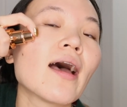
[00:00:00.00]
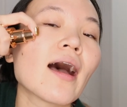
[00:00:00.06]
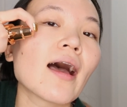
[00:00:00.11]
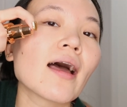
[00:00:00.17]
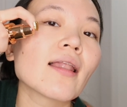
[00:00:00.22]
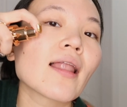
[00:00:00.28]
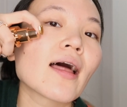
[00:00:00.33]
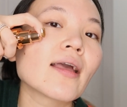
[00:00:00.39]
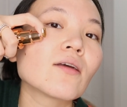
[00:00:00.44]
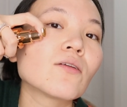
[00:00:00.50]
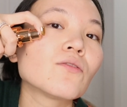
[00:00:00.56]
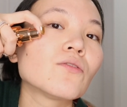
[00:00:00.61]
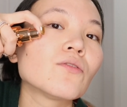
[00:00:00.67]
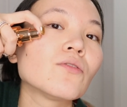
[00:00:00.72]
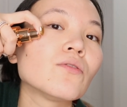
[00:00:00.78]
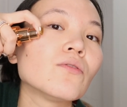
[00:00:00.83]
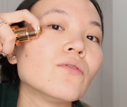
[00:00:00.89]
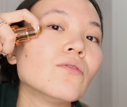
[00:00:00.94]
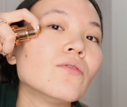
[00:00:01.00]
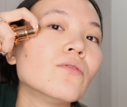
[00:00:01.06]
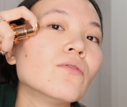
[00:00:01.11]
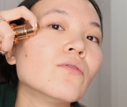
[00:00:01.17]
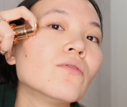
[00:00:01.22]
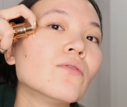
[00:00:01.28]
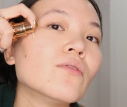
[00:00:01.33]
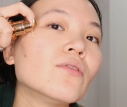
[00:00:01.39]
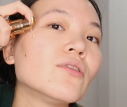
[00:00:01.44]
I like
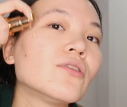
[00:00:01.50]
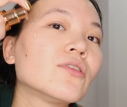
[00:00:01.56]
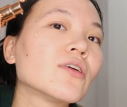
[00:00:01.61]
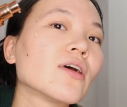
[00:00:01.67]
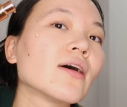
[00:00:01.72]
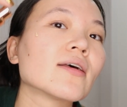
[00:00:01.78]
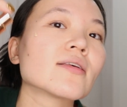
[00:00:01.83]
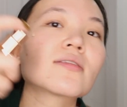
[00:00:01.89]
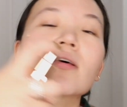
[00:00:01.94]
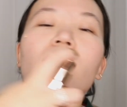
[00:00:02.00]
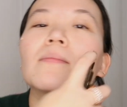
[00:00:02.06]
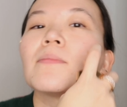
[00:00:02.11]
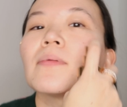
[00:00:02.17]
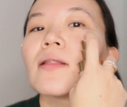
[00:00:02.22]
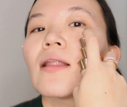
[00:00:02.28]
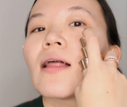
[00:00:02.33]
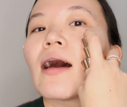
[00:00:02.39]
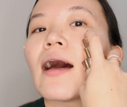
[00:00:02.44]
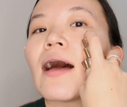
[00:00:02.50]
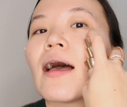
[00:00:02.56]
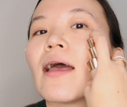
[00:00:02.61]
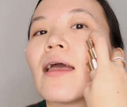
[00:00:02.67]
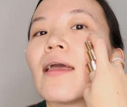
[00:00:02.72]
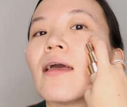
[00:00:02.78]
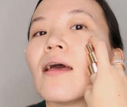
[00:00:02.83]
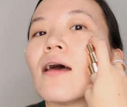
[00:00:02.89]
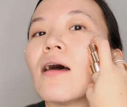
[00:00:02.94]
to just
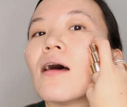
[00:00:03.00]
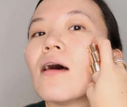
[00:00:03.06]
apply